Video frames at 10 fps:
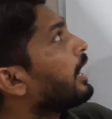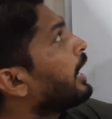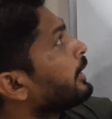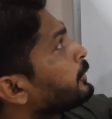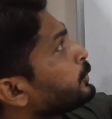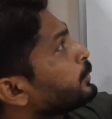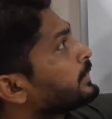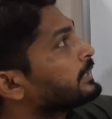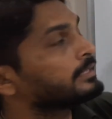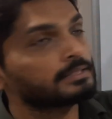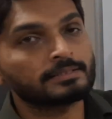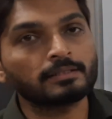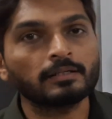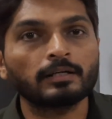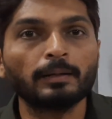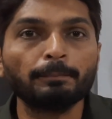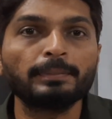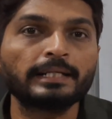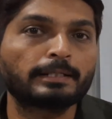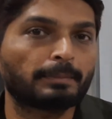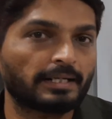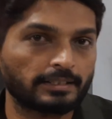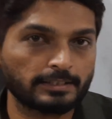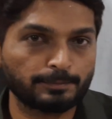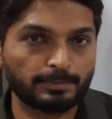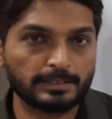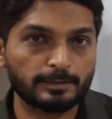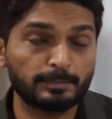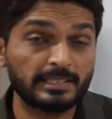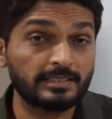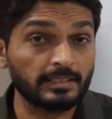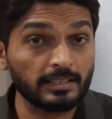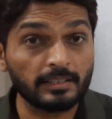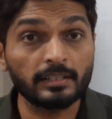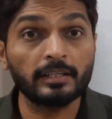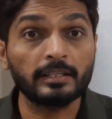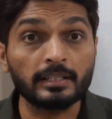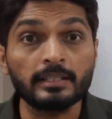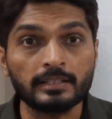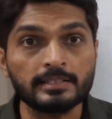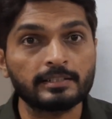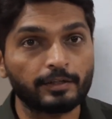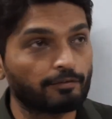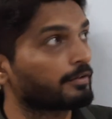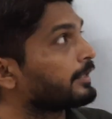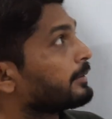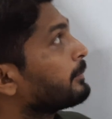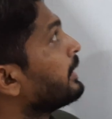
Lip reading: R2D is a complete matrix space. But see here, D is different.